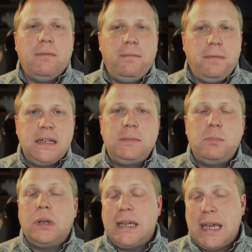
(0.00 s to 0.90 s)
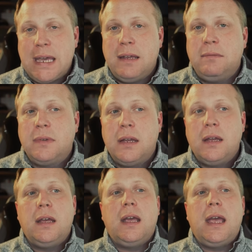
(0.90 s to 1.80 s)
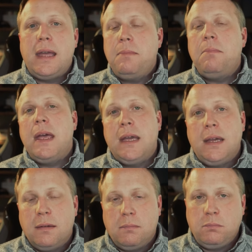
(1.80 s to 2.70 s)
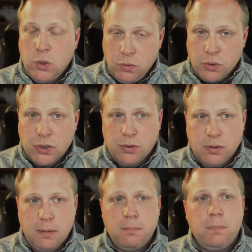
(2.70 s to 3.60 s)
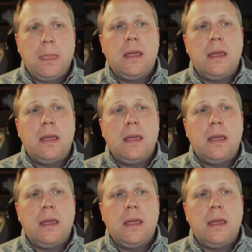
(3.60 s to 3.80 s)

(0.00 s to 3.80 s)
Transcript: Facebook can and may mute your stream.